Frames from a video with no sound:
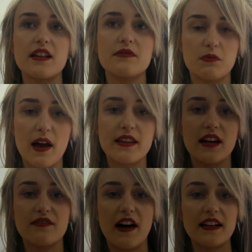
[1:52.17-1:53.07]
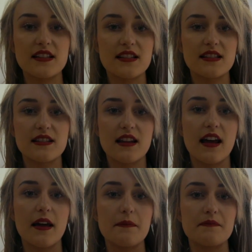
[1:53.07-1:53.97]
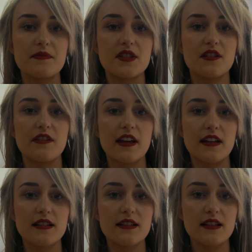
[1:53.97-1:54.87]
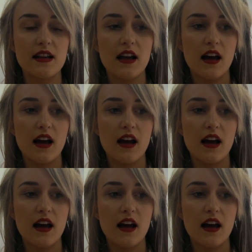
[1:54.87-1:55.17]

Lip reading: like where the advanced stuff is.